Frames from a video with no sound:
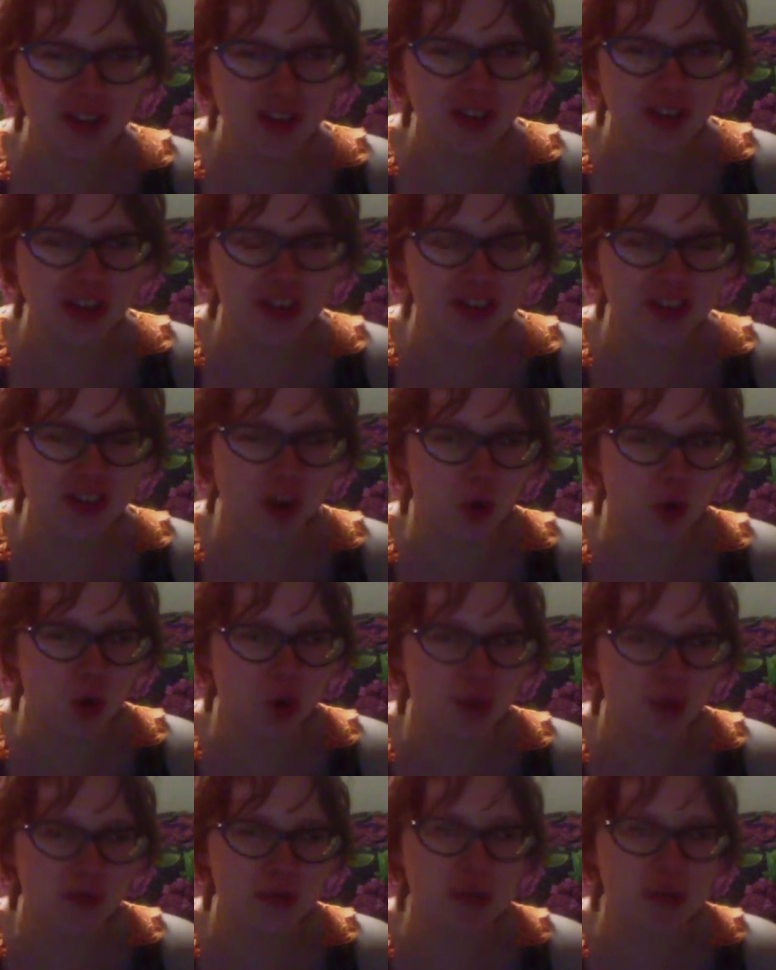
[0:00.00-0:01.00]
to get the
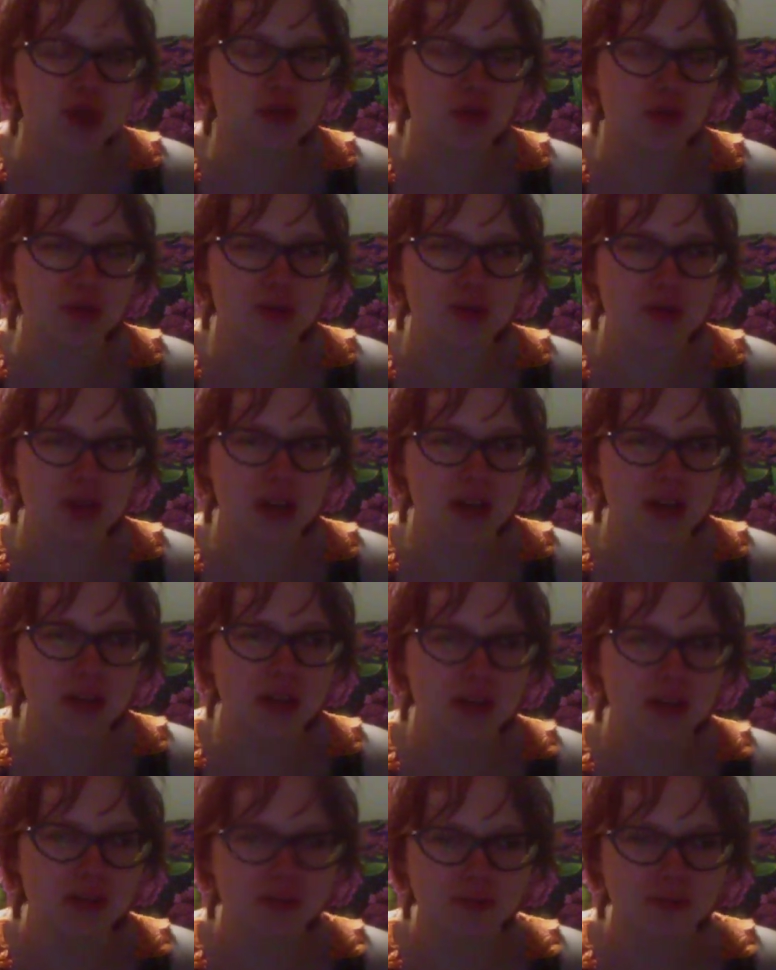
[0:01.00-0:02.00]
girls interested.